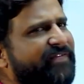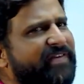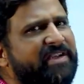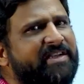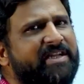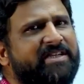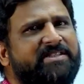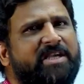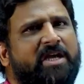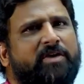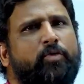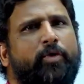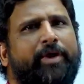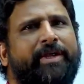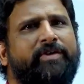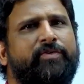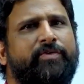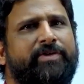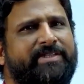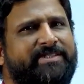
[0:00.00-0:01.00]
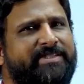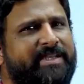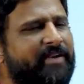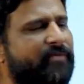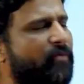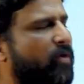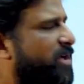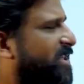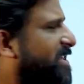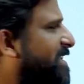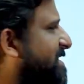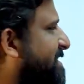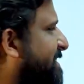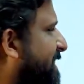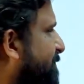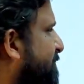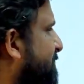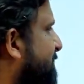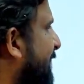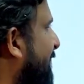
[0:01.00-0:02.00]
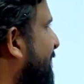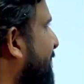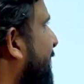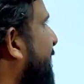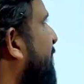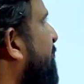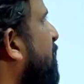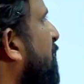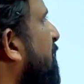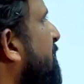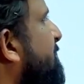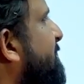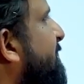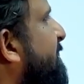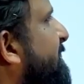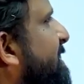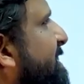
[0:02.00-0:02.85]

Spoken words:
filters are going to design? What are the steps that involves in